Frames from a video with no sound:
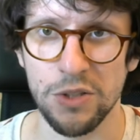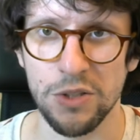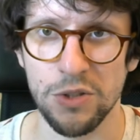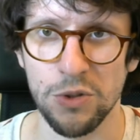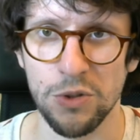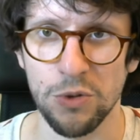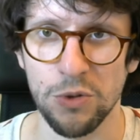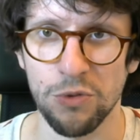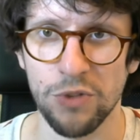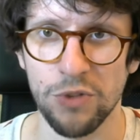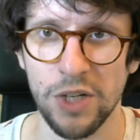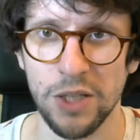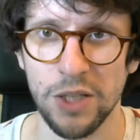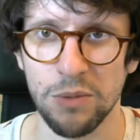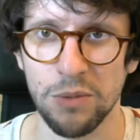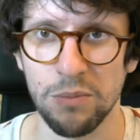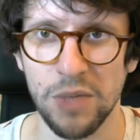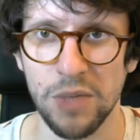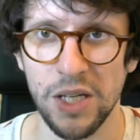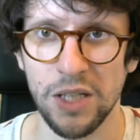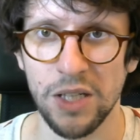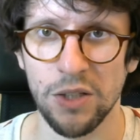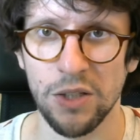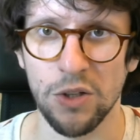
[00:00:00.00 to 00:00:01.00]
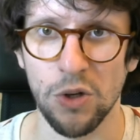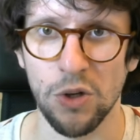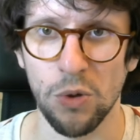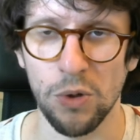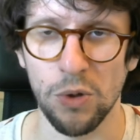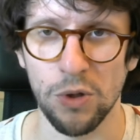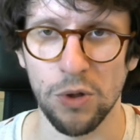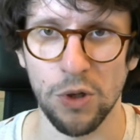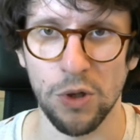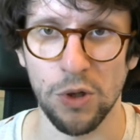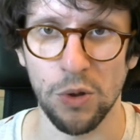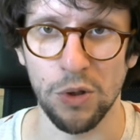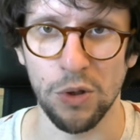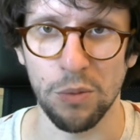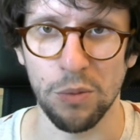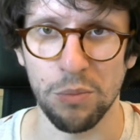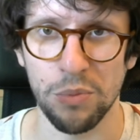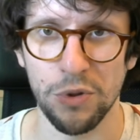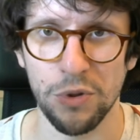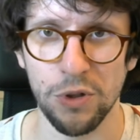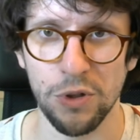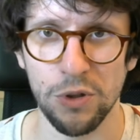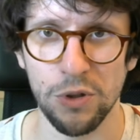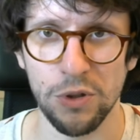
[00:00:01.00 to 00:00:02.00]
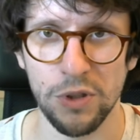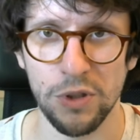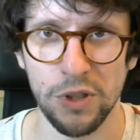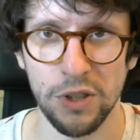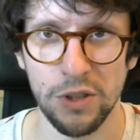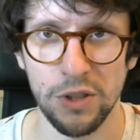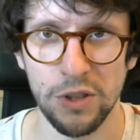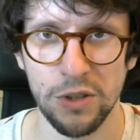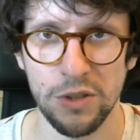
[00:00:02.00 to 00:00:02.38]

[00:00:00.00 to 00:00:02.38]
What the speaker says: So you write main proc,